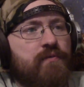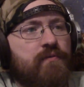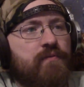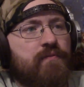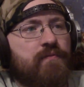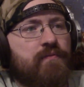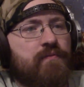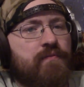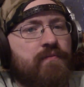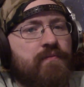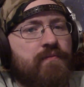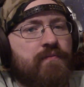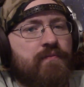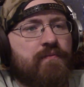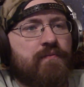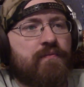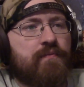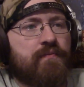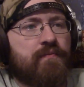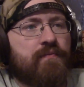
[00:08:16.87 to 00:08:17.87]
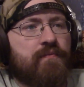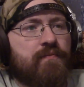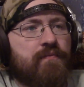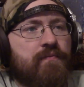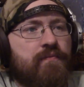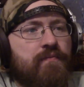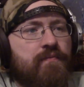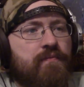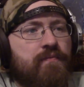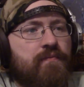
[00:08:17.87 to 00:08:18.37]

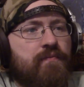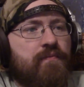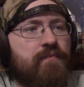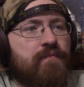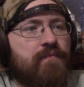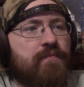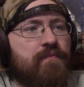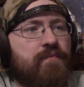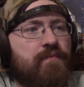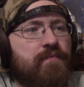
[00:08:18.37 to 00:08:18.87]
(silence)